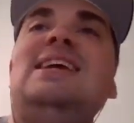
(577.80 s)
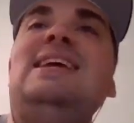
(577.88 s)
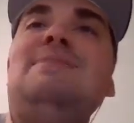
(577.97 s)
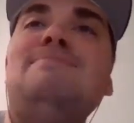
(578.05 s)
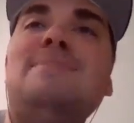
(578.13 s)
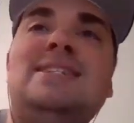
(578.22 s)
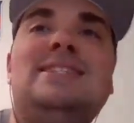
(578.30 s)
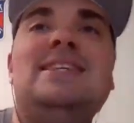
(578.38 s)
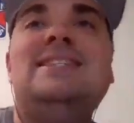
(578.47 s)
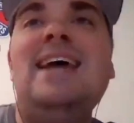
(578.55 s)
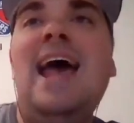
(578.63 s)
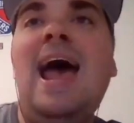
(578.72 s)
he
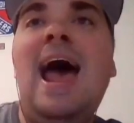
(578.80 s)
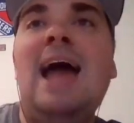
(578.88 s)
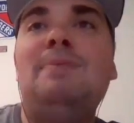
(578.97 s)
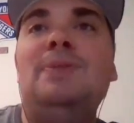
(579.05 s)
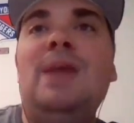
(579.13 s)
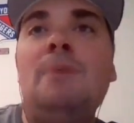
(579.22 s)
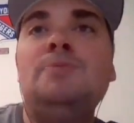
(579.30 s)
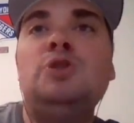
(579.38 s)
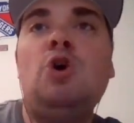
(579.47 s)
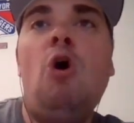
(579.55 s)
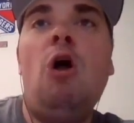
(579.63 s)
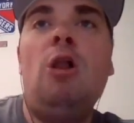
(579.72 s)
missed the tag, but the
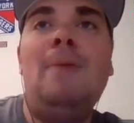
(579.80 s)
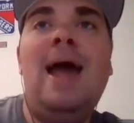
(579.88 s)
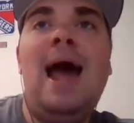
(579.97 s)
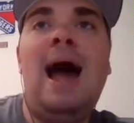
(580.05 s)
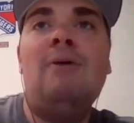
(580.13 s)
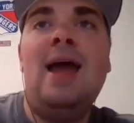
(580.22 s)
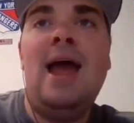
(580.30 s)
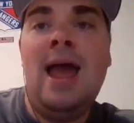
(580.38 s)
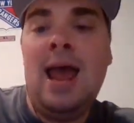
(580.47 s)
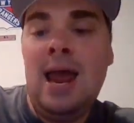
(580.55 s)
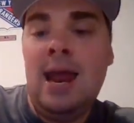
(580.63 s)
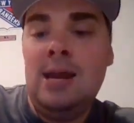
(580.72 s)
umps call him out,
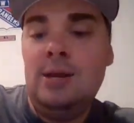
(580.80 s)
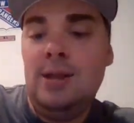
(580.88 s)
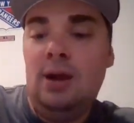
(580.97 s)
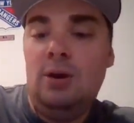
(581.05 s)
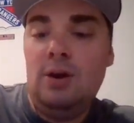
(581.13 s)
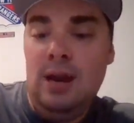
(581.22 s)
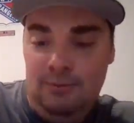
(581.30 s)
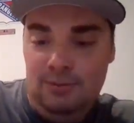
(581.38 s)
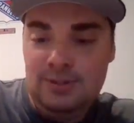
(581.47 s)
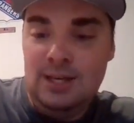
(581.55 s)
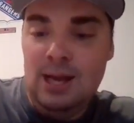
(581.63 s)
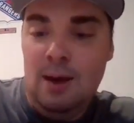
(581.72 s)
and
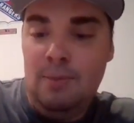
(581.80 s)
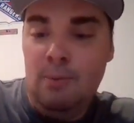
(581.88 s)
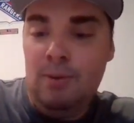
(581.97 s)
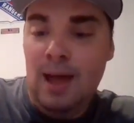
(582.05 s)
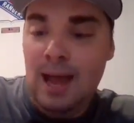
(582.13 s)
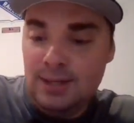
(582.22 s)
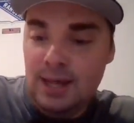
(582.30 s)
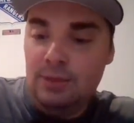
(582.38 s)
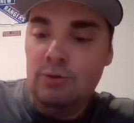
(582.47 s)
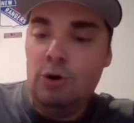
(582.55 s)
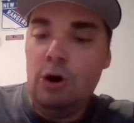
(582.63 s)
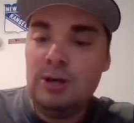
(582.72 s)
it was a double play because they
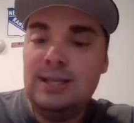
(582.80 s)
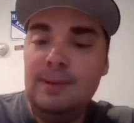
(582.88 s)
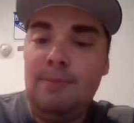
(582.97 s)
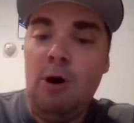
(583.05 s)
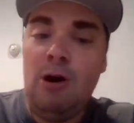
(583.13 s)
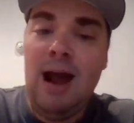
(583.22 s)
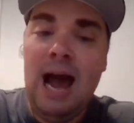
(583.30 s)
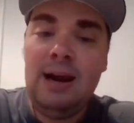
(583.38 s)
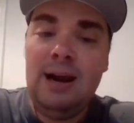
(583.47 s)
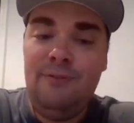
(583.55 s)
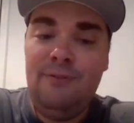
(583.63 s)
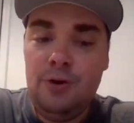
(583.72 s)
threw Garciaparra
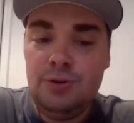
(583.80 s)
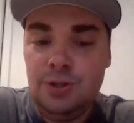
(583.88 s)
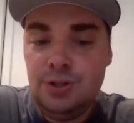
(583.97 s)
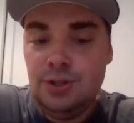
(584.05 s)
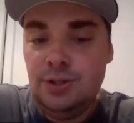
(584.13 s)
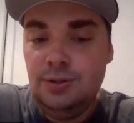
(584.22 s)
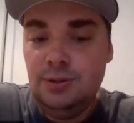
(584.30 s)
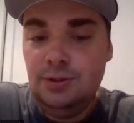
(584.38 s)
out at first.